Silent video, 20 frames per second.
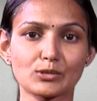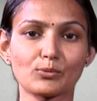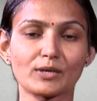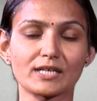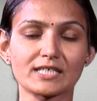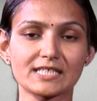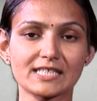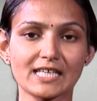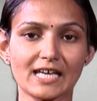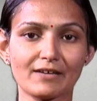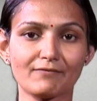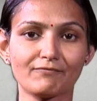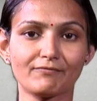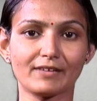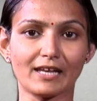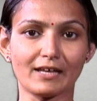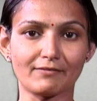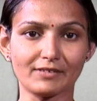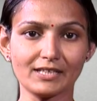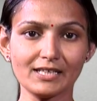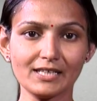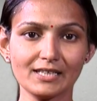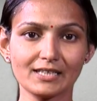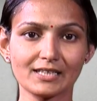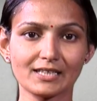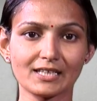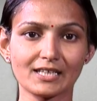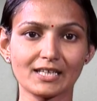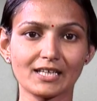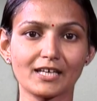to a safe level
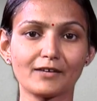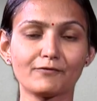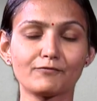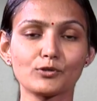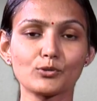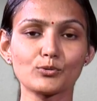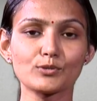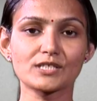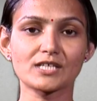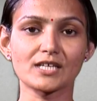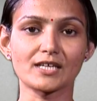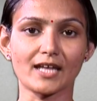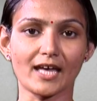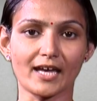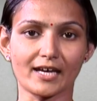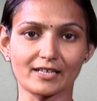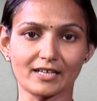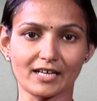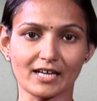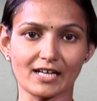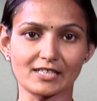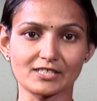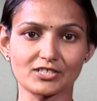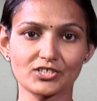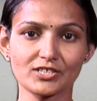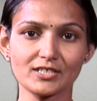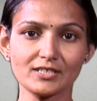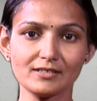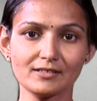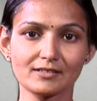if used in
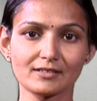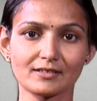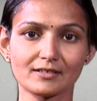agriculture,